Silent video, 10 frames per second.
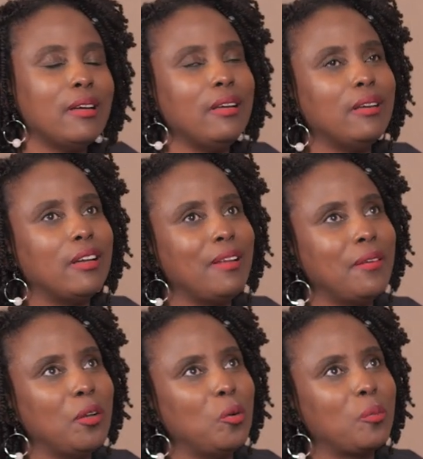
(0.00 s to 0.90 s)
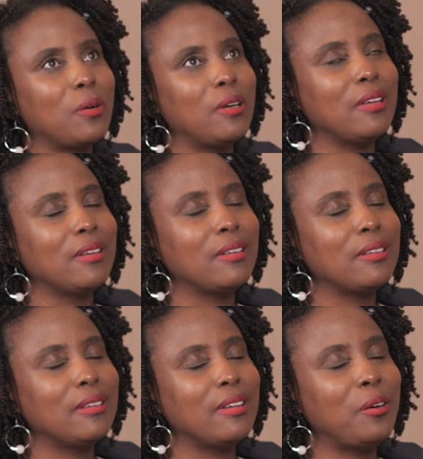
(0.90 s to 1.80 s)
in an envelope.
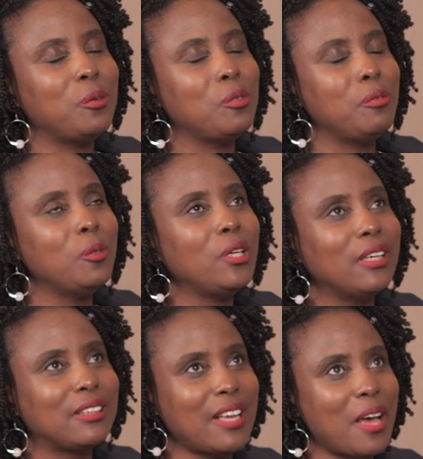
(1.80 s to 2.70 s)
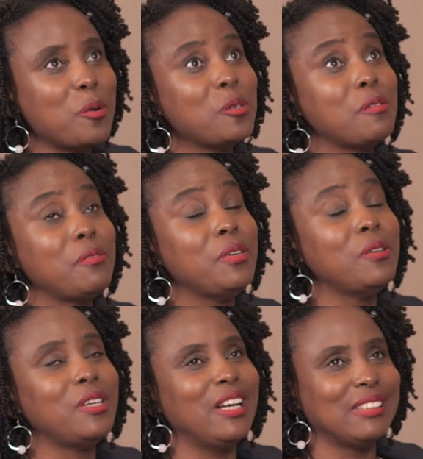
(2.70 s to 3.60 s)
I was furious. I was
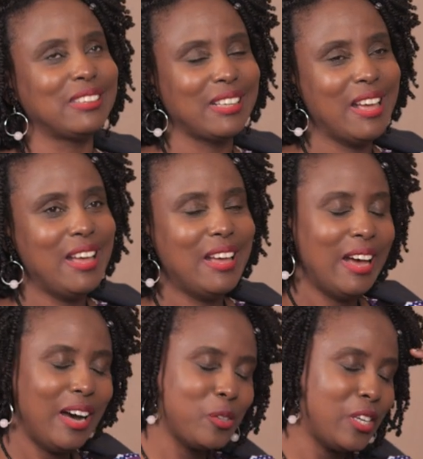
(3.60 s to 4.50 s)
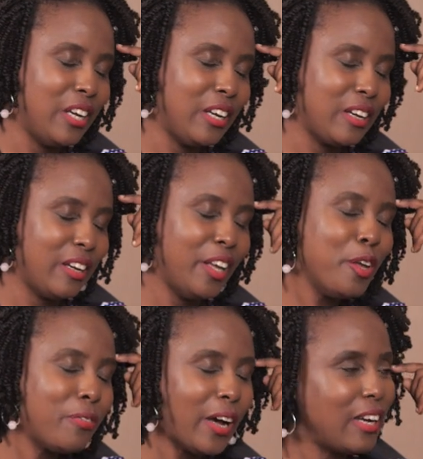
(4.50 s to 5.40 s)
furious. I was like,
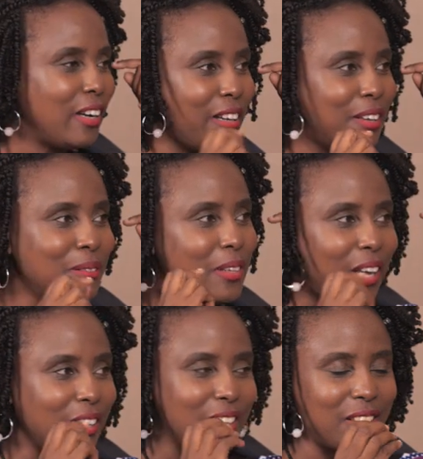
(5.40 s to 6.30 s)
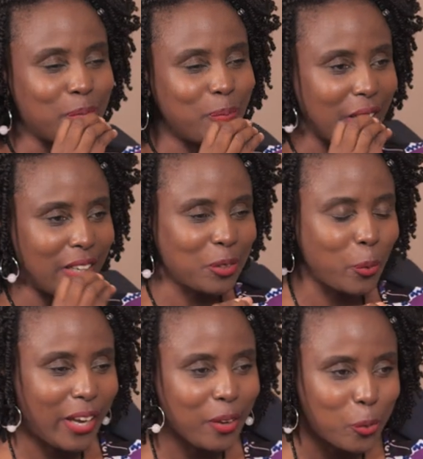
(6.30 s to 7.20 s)
if I had lived like in a place
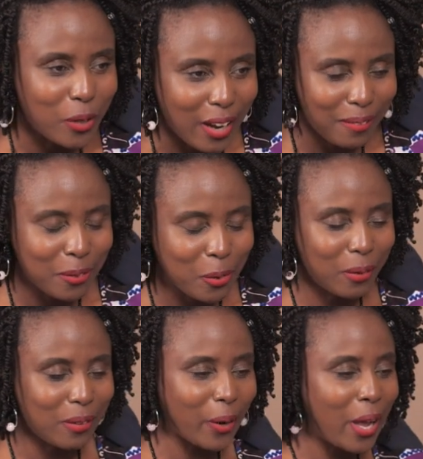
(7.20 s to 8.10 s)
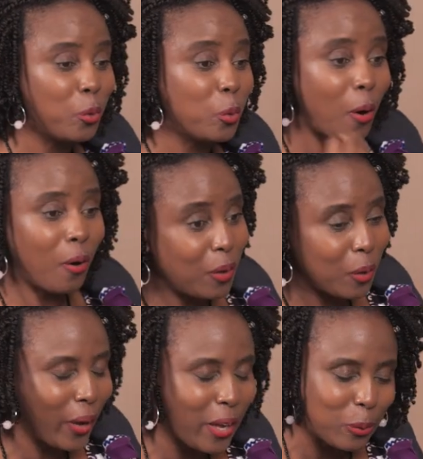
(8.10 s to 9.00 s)
where I could have, where I could
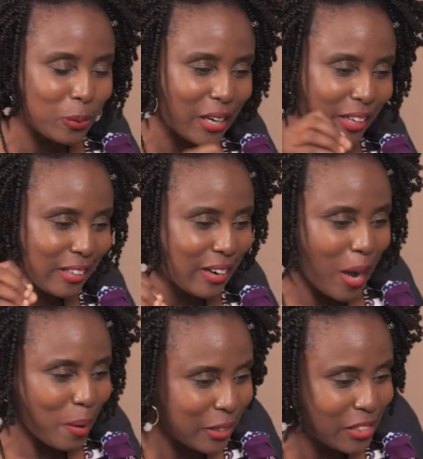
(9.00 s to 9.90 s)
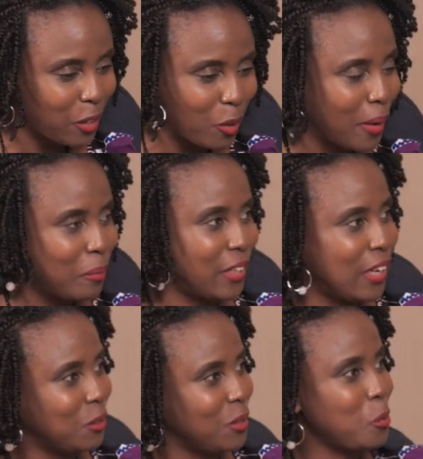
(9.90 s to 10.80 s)
call, where I could like come and check on my
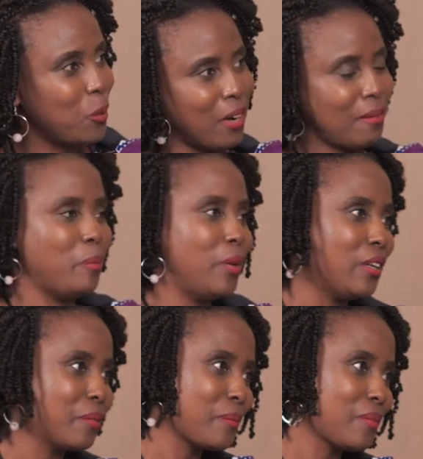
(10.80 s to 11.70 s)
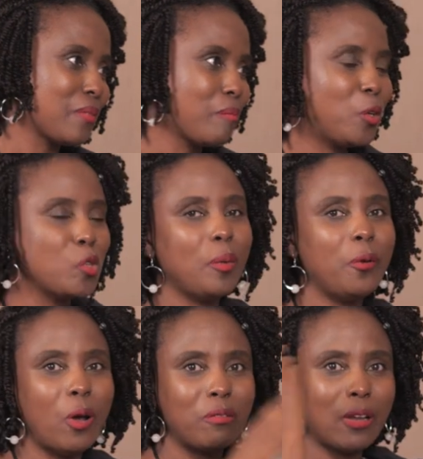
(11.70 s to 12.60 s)
application, this wouldn't have happened. Because
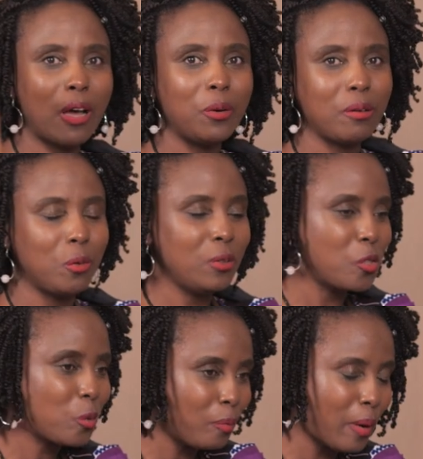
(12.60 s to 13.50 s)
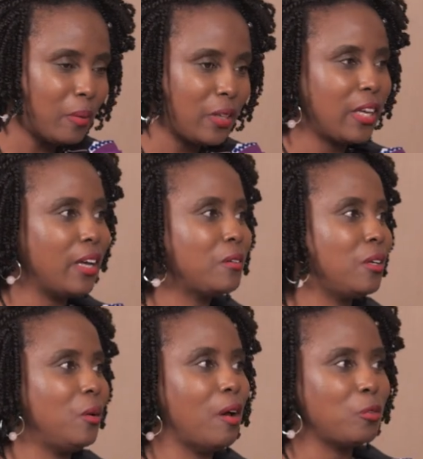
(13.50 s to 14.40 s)
maybe I would have gone to the School of Public Health,
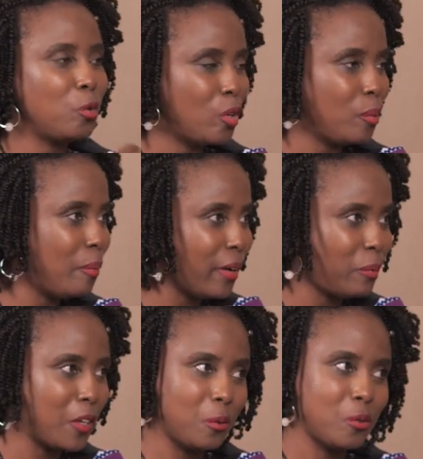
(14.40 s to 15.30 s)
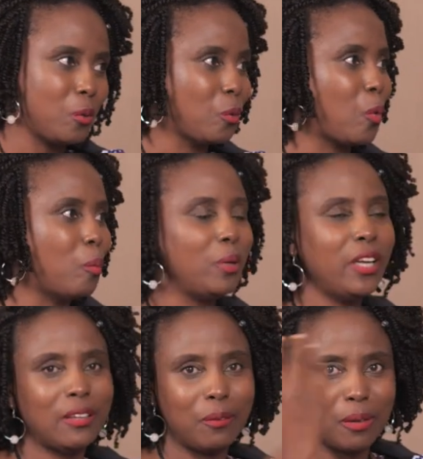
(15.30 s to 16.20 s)
and they would have told me my application was not
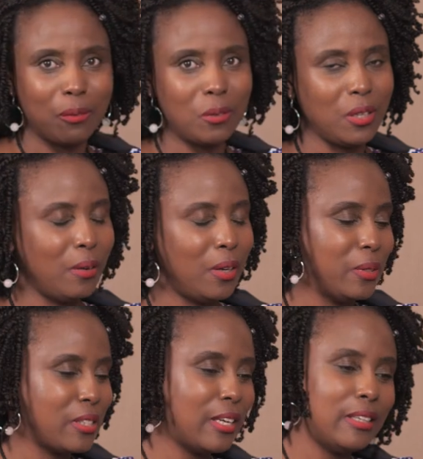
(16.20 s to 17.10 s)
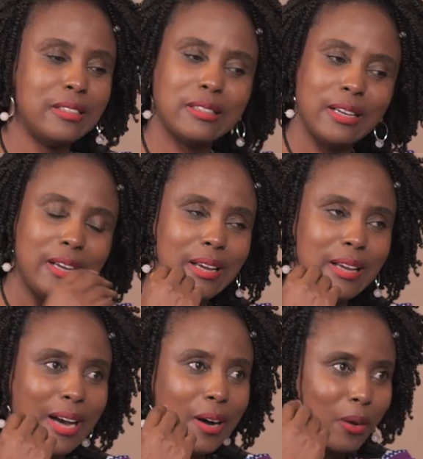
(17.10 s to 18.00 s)
complete. I would have gone to graduate studies.
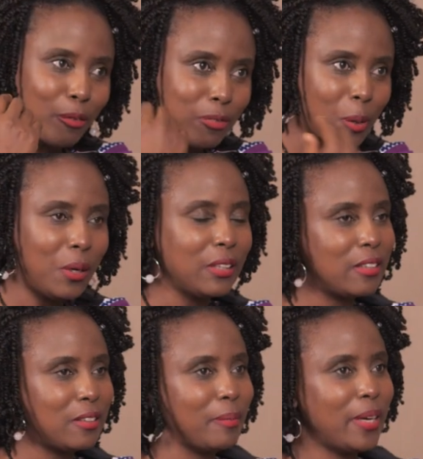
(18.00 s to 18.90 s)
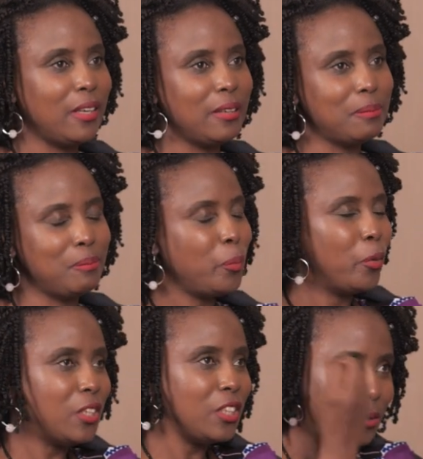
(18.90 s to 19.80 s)
I would have found out that my
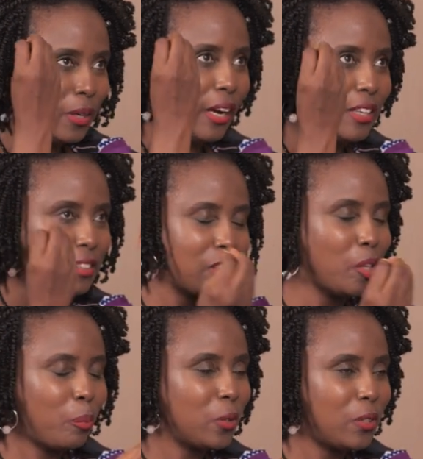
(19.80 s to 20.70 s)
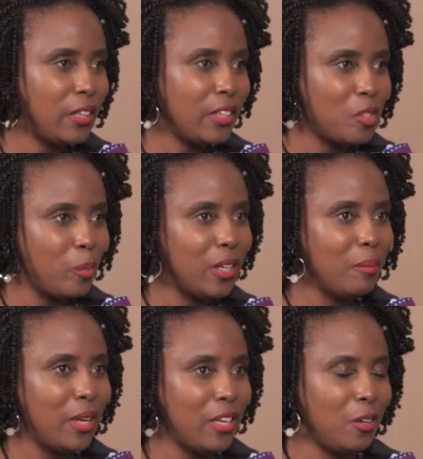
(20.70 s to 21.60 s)
people didn't realize that stapled things
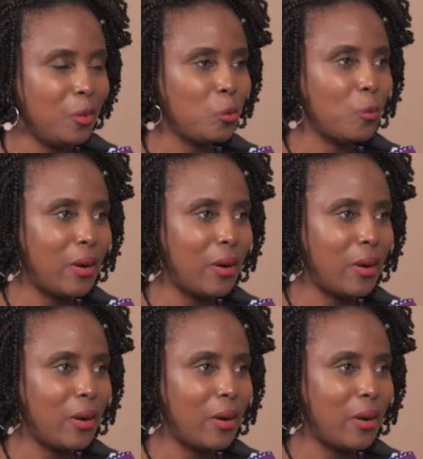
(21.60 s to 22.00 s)
mean many, not